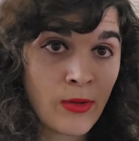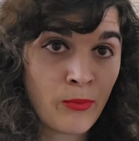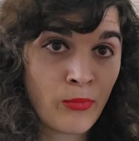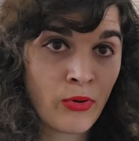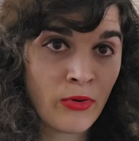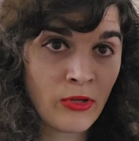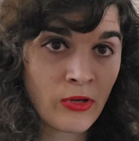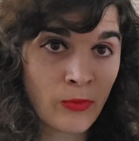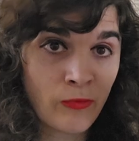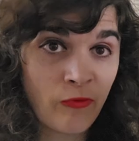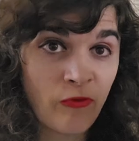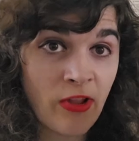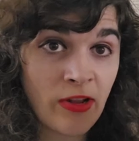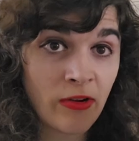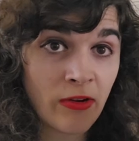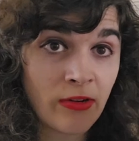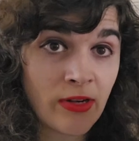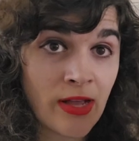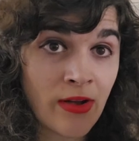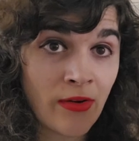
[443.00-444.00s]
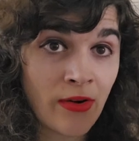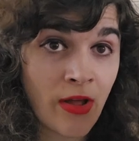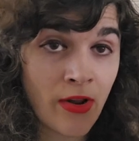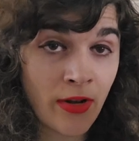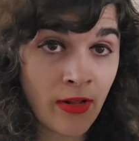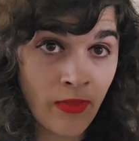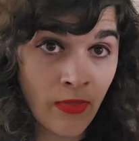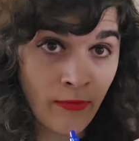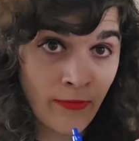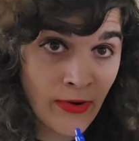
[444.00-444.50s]
and you put your finger down
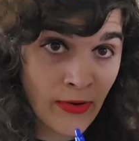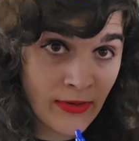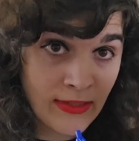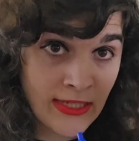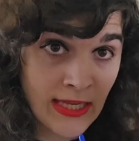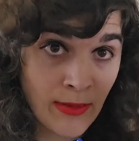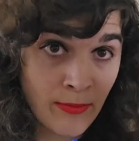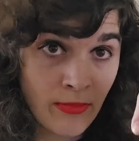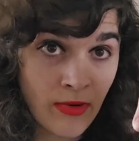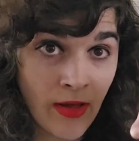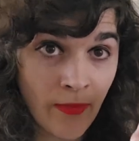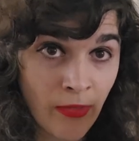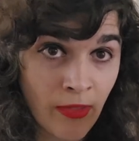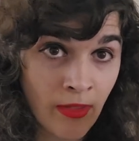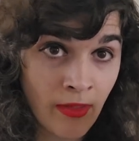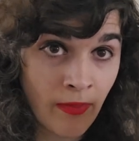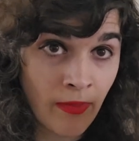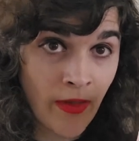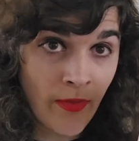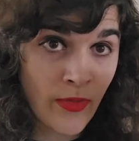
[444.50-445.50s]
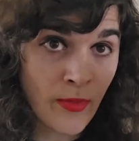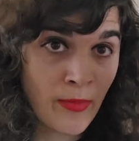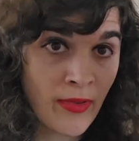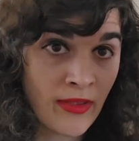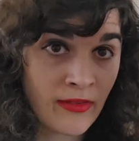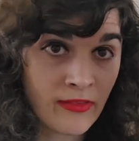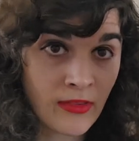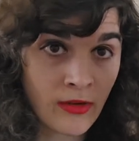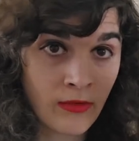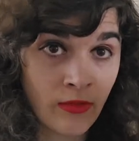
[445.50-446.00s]
on it, the very tip, not the
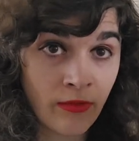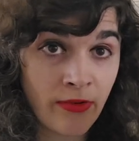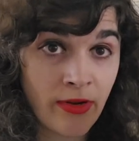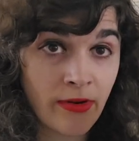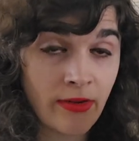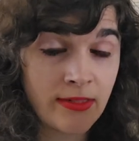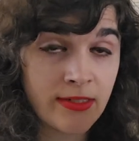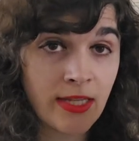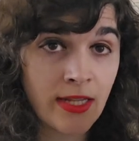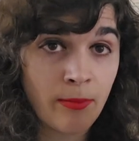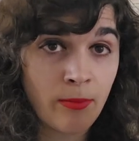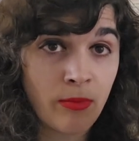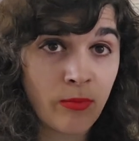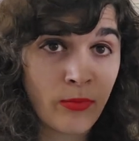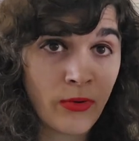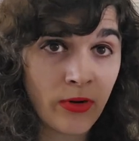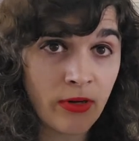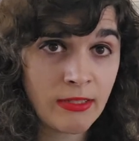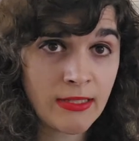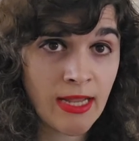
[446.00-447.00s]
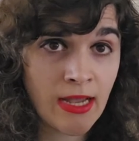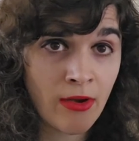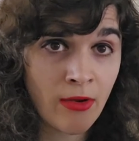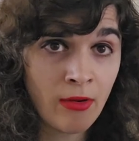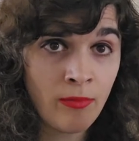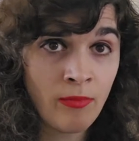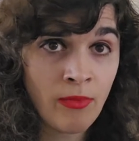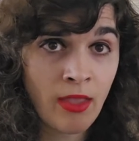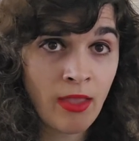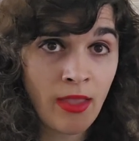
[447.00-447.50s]
base there, the very tip, put it
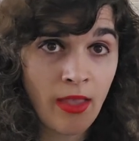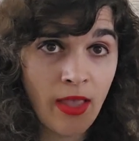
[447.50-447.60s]
down,